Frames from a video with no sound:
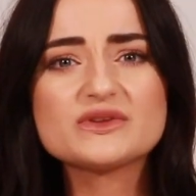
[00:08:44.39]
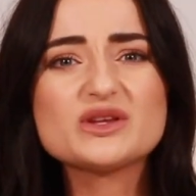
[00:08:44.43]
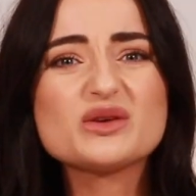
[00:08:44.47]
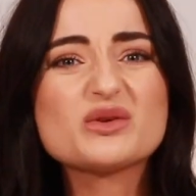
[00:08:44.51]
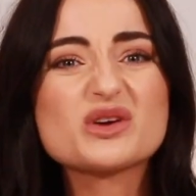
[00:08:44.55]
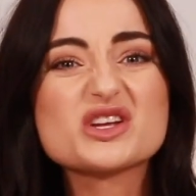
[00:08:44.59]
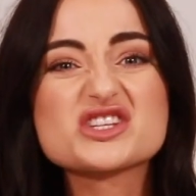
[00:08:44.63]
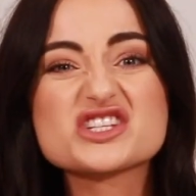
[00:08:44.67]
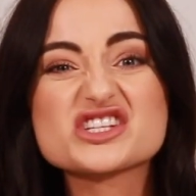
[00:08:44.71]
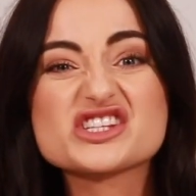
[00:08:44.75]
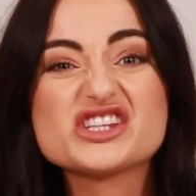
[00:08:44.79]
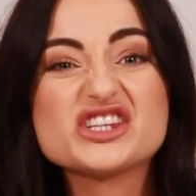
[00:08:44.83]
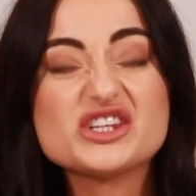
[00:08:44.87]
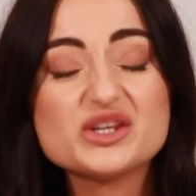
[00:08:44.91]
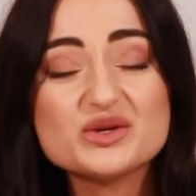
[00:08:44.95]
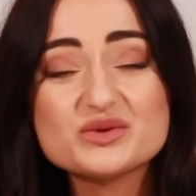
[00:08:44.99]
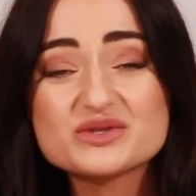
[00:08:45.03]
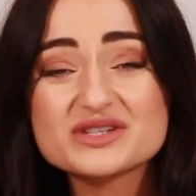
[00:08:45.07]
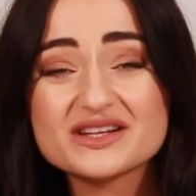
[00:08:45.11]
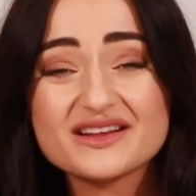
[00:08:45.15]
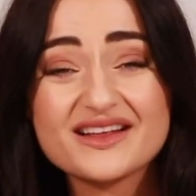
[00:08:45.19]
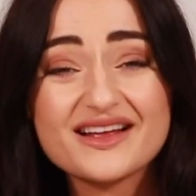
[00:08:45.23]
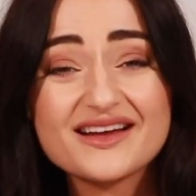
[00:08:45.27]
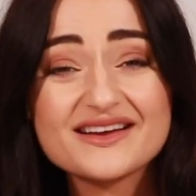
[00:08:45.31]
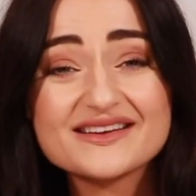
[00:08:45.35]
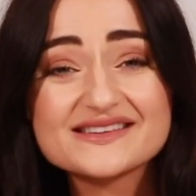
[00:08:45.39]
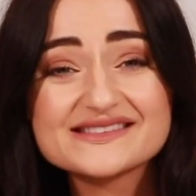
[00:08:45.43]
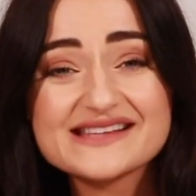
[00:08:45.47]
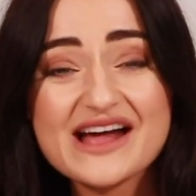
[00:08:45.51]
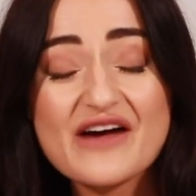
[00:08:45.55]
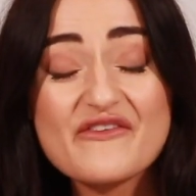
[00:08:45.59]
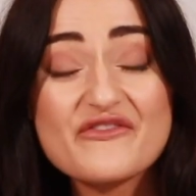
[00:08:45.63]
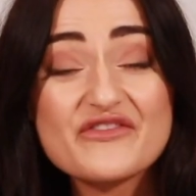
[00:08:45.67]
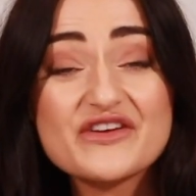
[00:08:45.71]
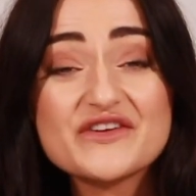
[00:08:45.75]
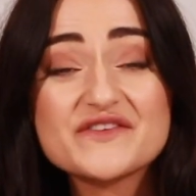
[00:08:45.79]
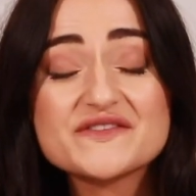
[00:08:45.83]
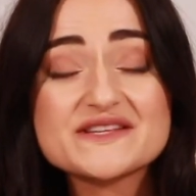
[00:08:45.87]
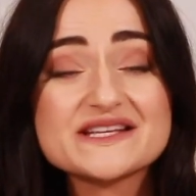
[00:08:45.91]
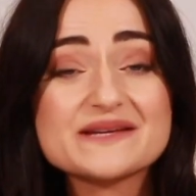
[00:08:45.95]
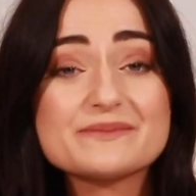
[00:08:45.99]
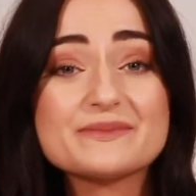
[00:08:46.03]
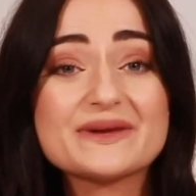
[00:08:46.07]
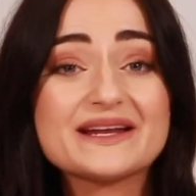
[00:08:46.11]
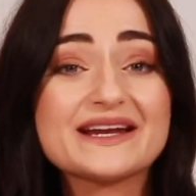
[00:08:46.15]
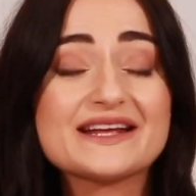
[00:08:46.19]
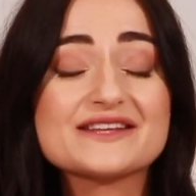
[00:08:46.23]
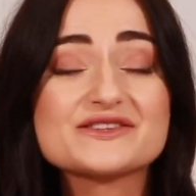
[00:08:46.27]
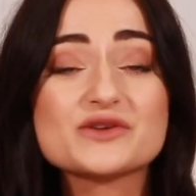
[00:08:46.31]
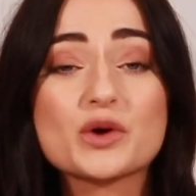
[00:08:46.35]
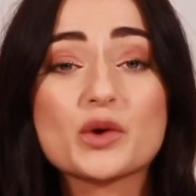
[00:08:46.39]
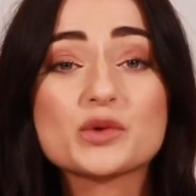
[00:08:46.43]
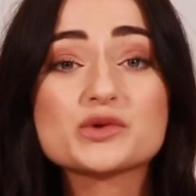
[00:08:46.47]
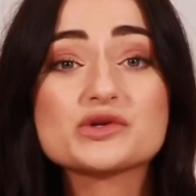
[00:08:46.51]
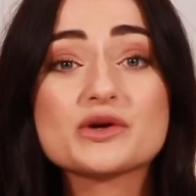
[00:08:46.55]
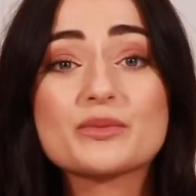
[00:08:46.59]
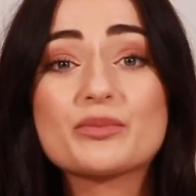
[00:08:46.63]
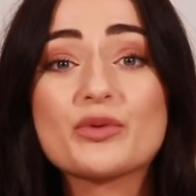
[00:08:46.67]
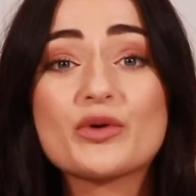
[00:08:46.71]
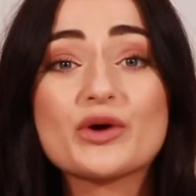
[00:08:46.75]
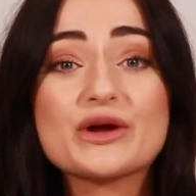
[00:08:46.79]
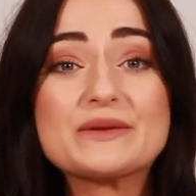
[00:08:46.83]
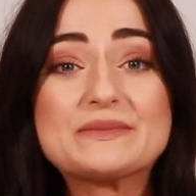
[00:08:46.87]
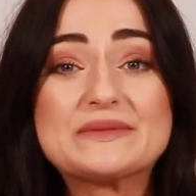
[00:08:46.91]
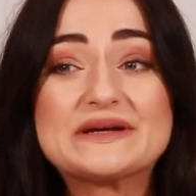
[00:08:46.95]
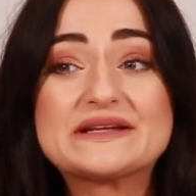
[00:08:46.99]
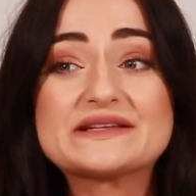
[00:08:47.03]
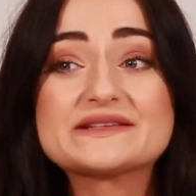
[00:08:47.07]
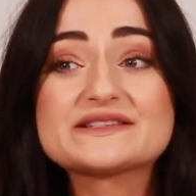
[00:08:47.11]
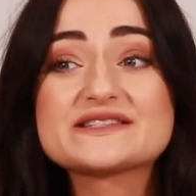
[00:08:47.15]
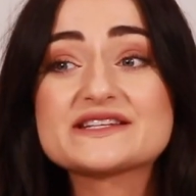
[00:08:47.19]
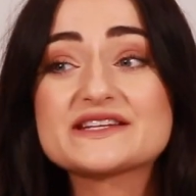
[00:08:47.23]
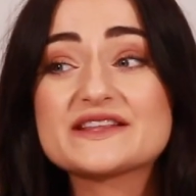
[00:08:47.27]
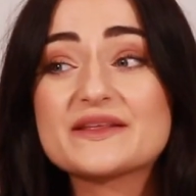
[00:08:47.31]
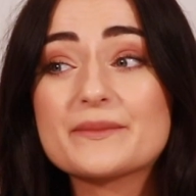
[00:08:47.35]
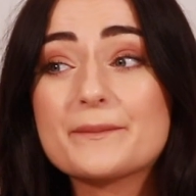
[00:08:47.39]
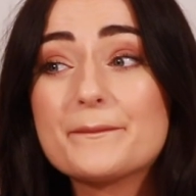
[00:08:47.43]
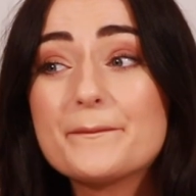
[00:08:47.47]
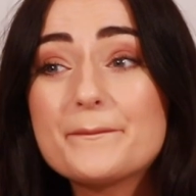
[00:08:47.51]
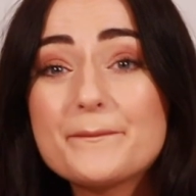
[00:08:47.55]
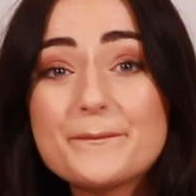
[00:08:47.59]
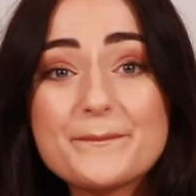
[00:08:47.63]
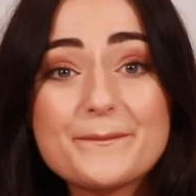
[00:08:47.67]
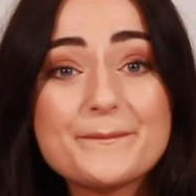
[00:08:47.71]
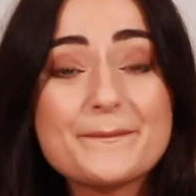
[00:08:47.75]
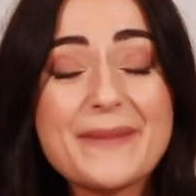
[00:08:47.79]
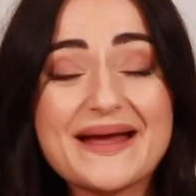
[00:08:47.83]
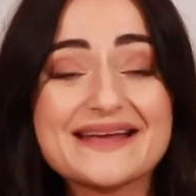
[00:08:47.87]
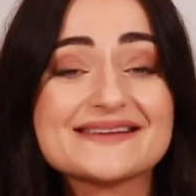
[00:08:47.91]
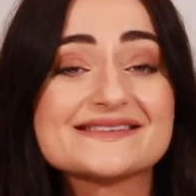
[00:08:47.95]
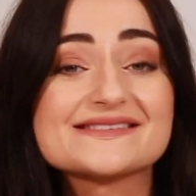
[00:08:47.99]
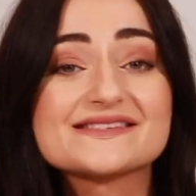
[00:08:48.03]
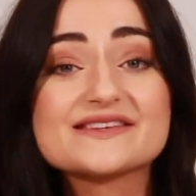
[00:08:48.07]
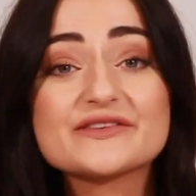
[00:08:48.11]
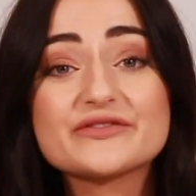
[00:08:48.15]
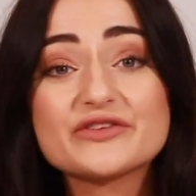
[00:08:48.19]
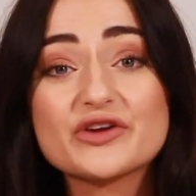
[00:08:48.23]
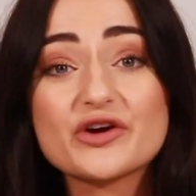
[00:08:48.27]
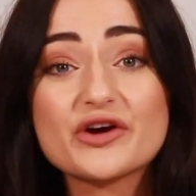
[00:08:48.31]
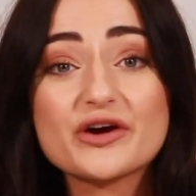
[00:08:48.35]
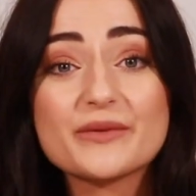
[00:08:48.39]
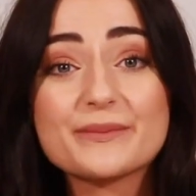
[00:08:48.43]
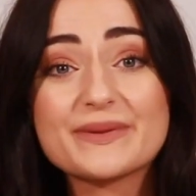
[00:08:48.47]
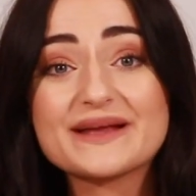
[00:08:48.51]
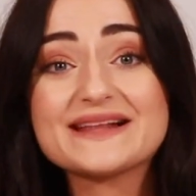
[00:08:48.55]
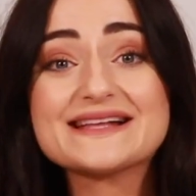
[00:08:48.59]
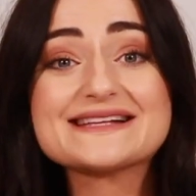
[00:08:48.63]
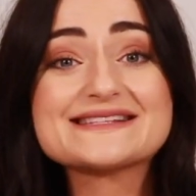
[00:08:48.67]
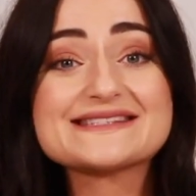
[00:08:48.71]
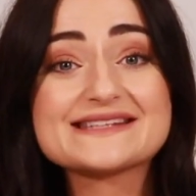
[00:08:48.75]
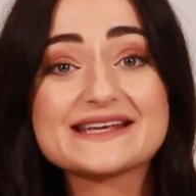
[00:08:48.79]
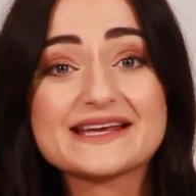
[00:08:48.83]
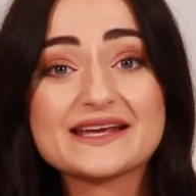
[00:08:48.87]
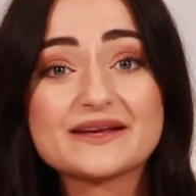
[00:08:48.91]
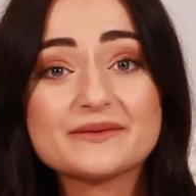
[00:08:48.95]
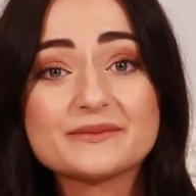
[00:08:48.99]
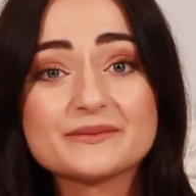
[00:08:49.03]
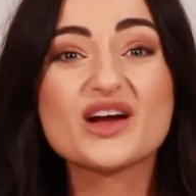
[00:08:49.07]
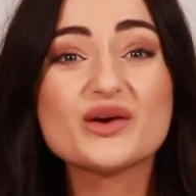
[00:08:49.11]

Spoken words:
You can just utilize that 15-minute doctor appointment to the best of your ability.